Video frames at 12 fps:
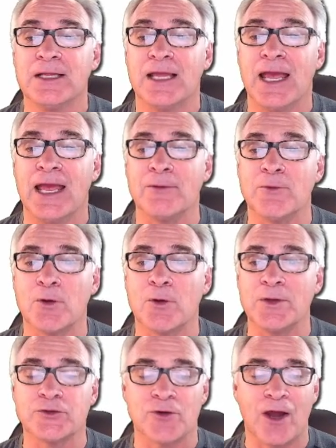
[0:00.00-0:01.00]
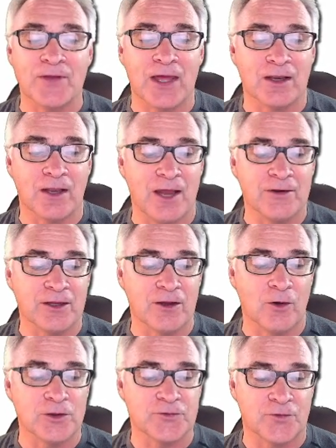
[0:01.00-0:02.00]
And when we draw that line, it
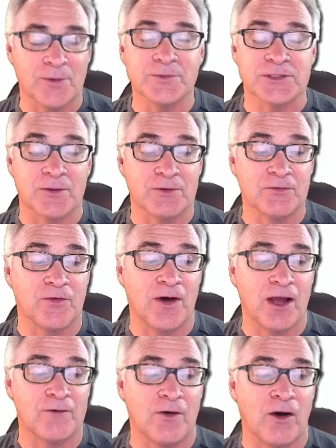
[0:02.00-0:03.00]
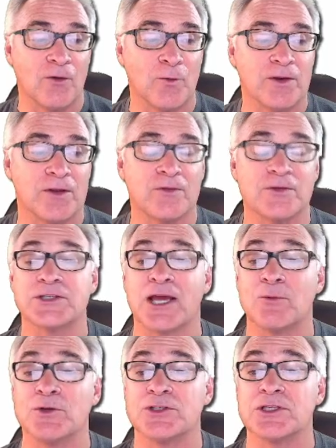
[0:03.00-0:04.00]
goes from 75 all the way to the other
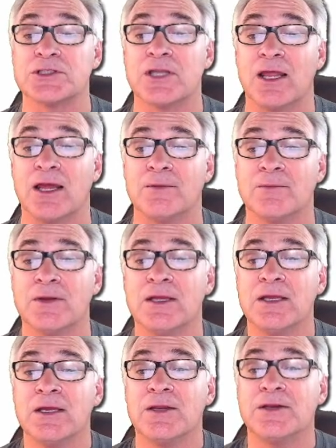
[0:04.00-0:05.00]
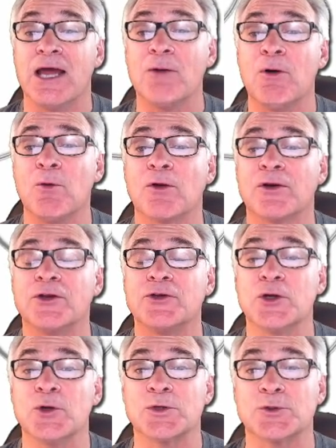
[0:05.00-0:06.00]
side, which is clay. Now what we're going to
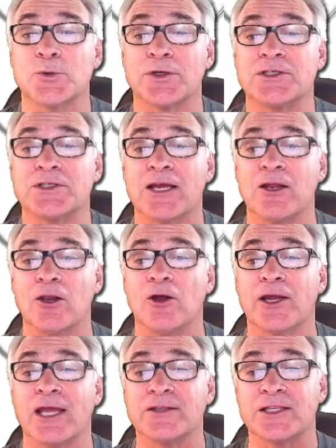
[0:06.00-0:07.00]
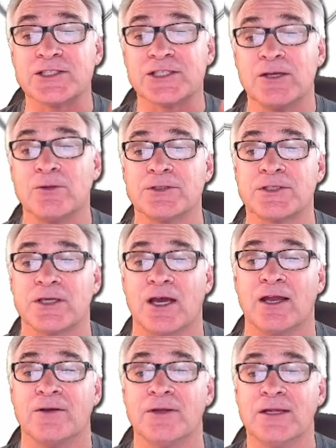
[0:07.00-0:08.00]
do is we're going to take a look at the silt
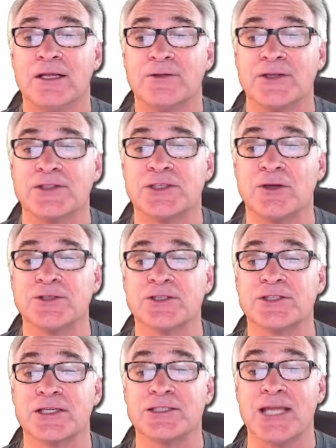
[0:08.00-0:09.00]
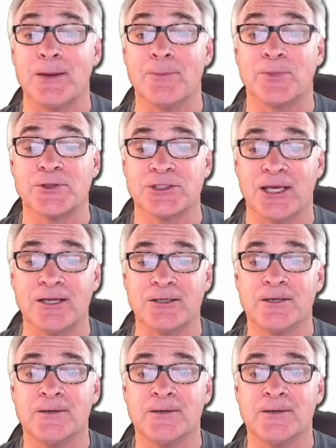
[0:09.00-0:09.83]
side. The silt is at 10%.